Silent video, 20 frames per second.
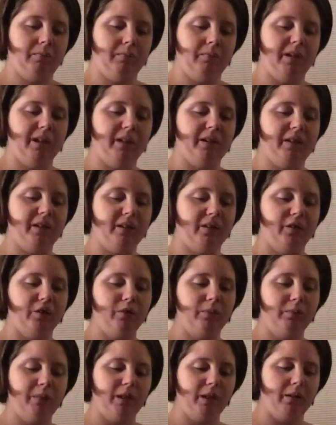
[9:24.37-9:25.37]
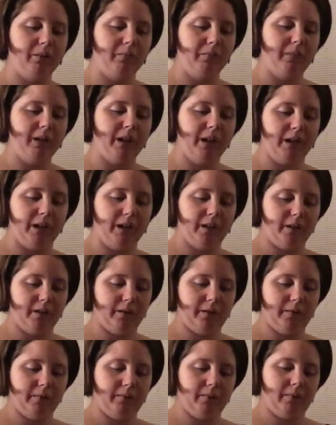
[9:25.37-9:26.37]
But it's aluminum
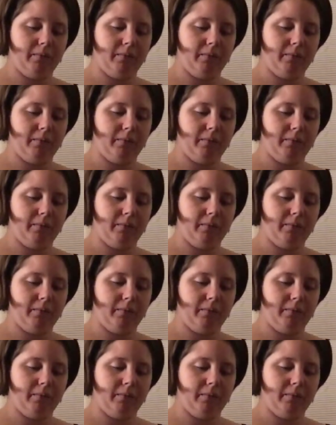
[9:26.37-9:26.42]
and